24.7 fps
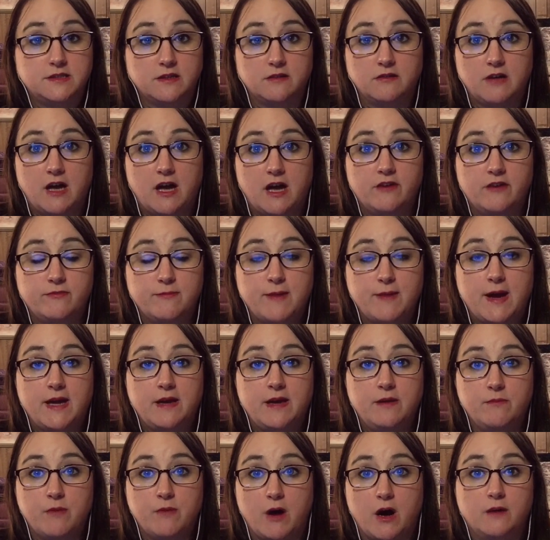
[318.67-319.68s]
A lot of
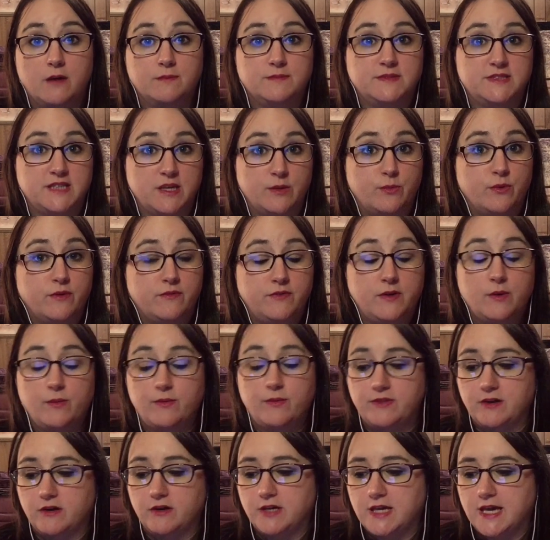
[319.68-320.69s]
my moms, they review
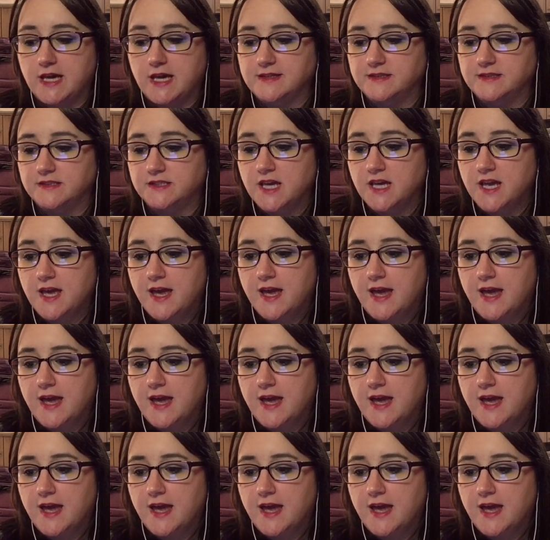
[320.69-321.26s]
with their kids.